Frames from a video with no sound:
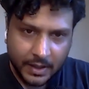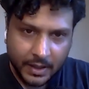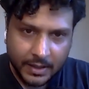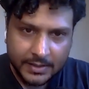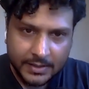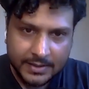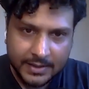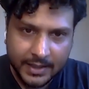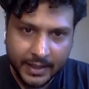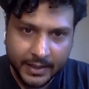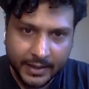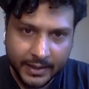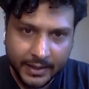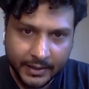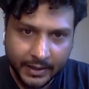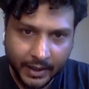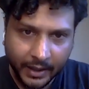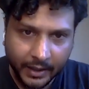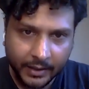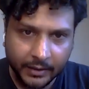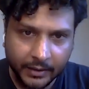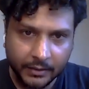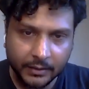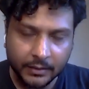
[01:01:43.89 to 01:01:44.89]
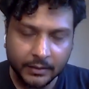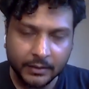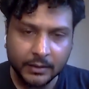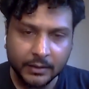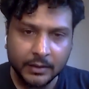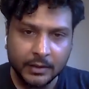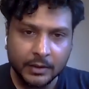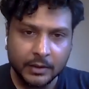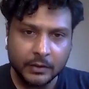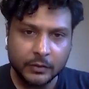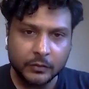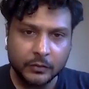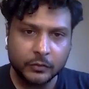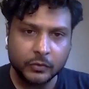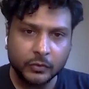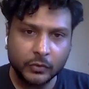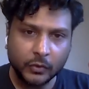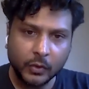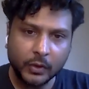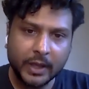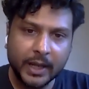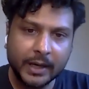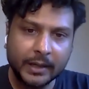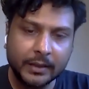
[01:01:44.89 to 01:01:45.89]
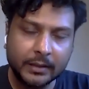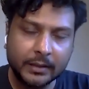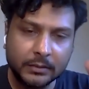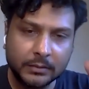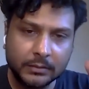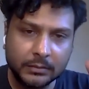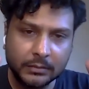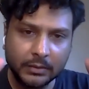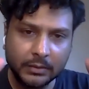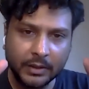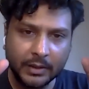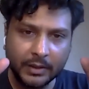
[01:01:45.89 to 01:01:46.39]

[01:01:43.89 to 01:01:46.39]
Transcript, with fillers: starts getting tighter, yeah. so that